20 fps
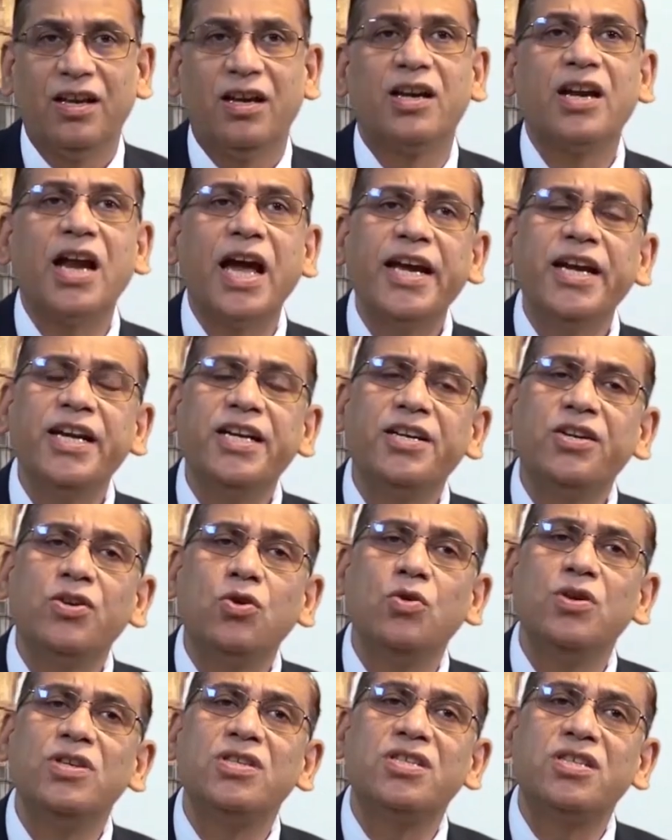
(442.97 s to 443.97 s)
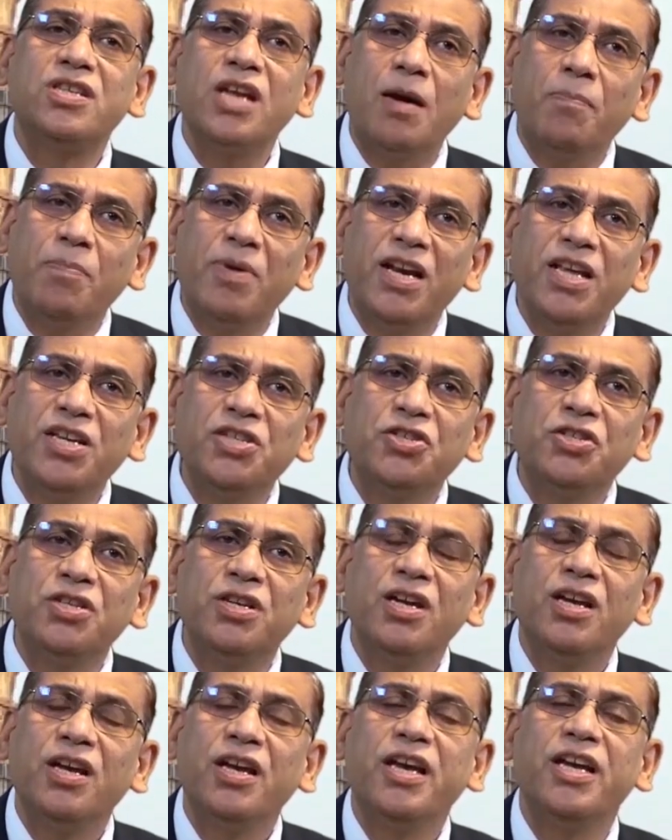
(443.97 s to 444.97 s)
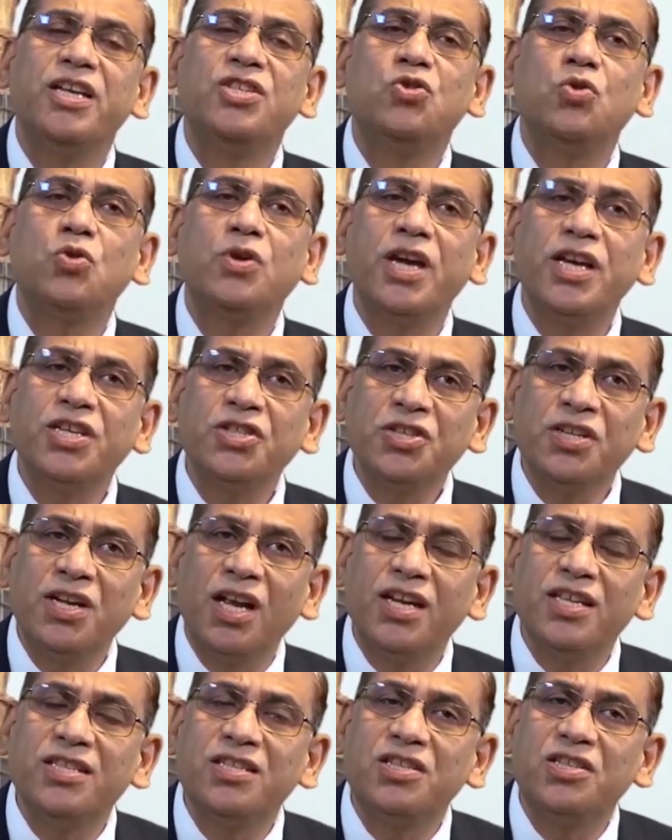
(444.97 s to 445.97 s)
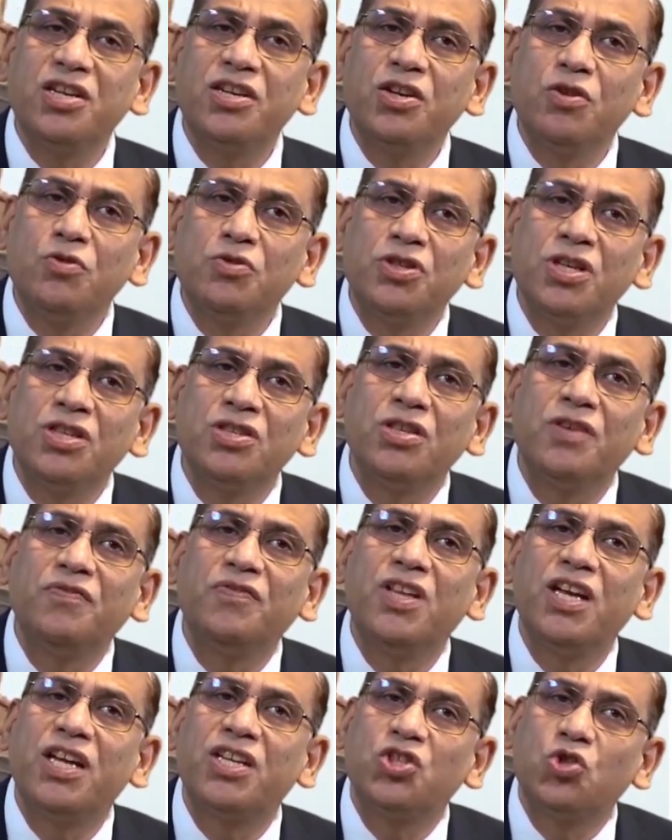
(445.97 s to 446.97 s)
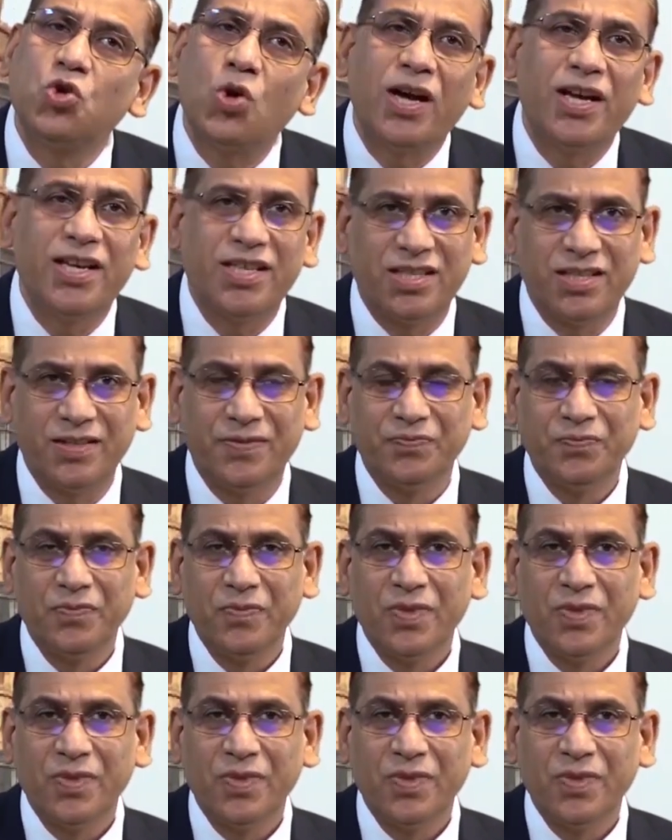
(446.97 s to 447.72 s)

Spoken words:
right to establish educational institutions of their choice